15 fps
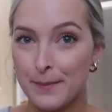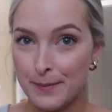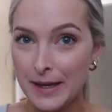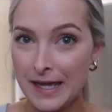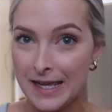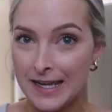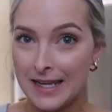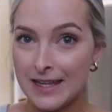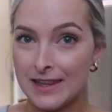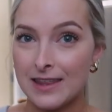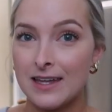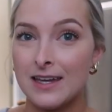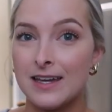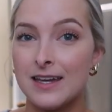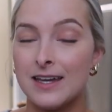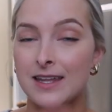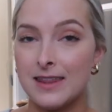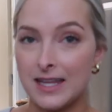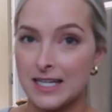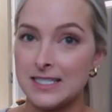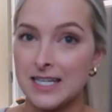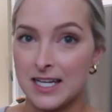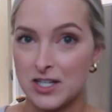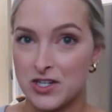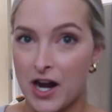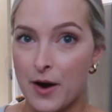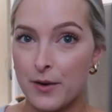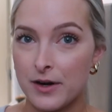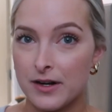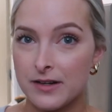bathe, then take a
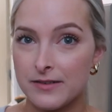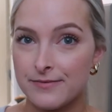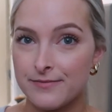shower?